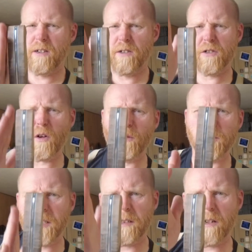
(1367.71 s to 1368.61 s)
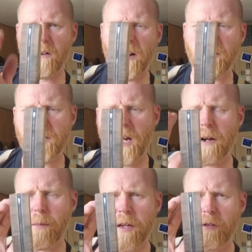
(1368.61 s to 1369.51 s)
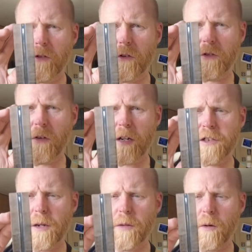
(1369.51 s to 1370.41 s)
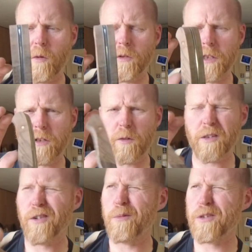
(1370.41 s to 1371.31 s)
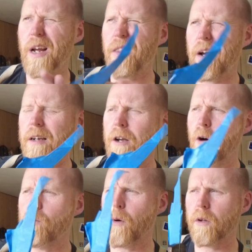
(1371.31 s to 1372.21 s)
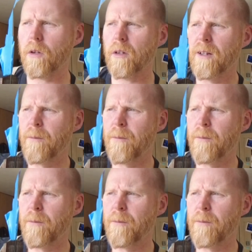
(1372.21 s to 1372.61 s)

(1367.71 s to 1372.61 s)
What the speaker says: sculpting around the side, making sure it's the right shape that I want it, so it's almost like that Coke bottle.